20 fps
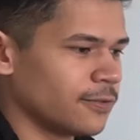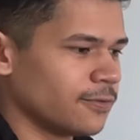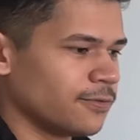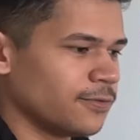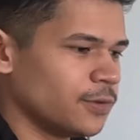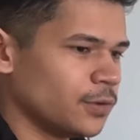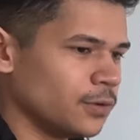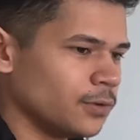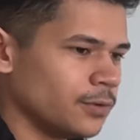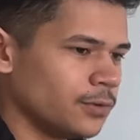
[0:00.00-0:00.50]

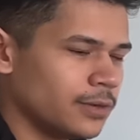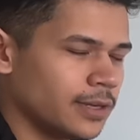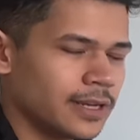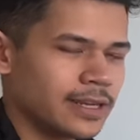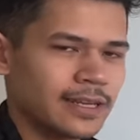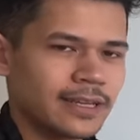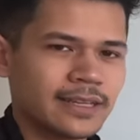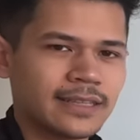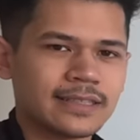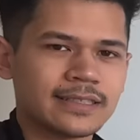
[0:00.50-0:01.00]
Food,
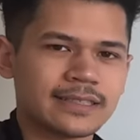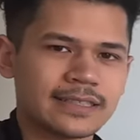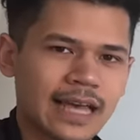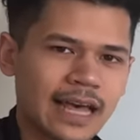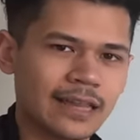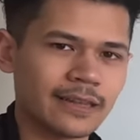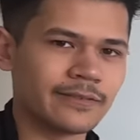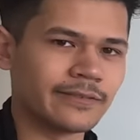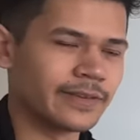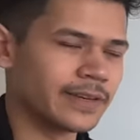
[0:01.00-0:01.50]

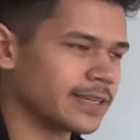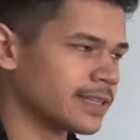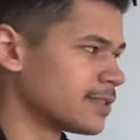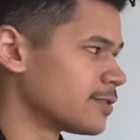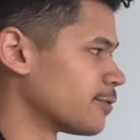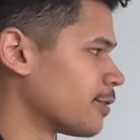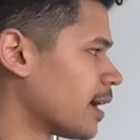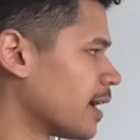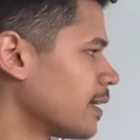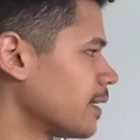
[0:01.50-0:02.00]

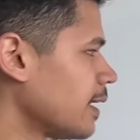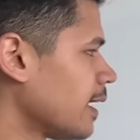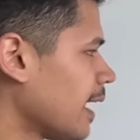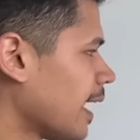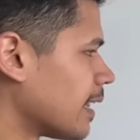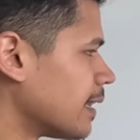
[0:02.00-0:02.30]
salivates, right?